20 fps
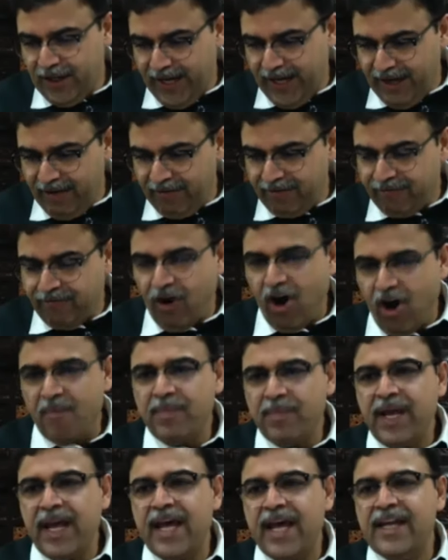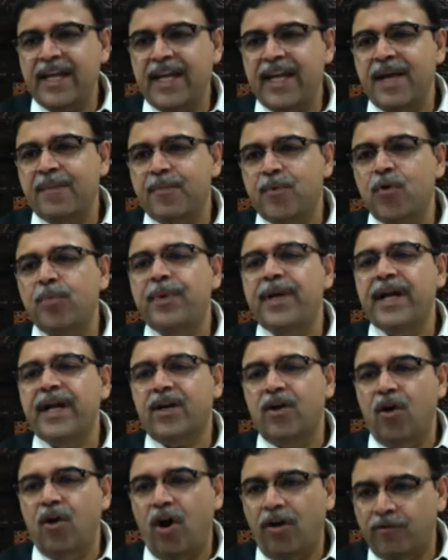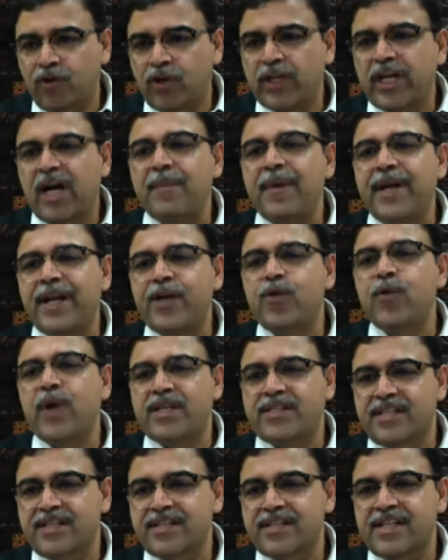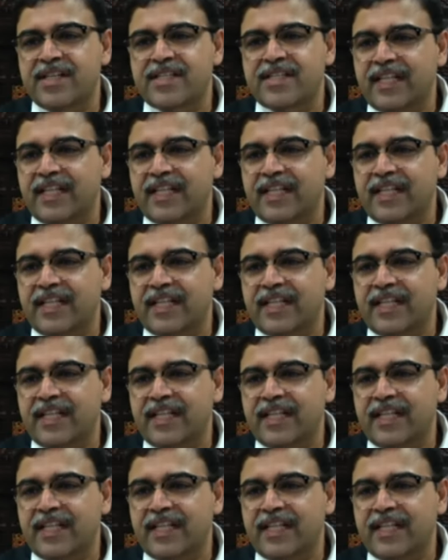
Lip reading: informed and an appropriate law would come into existence.